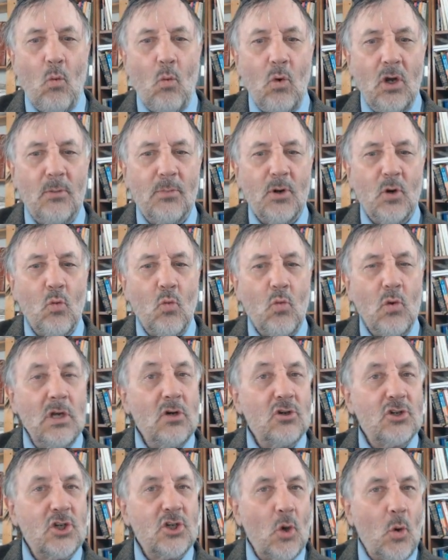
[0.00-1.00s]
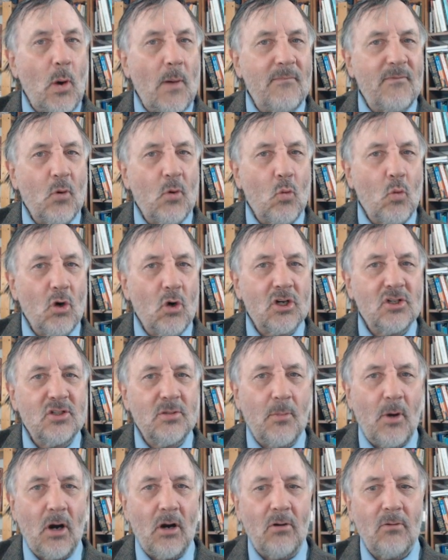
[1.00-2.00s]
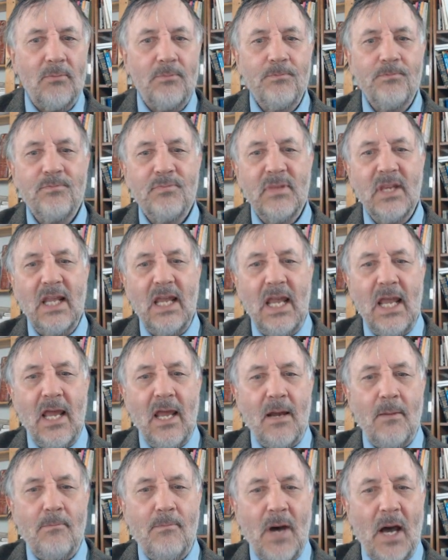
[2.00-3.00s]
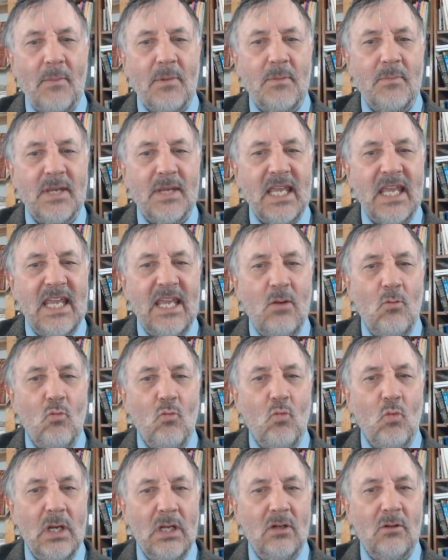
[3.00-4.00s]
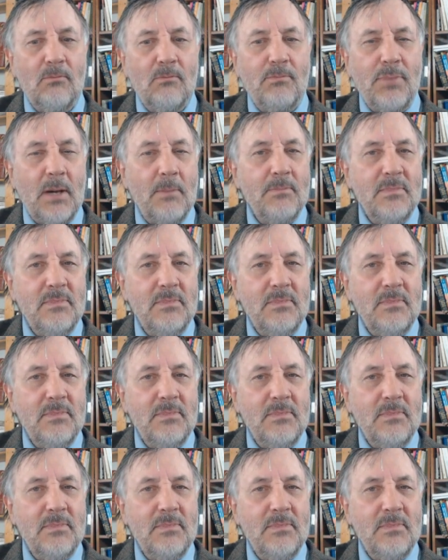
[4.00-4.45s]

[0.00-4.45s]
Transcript: Wilbur will show up for work tomorrow. Bobby McGee will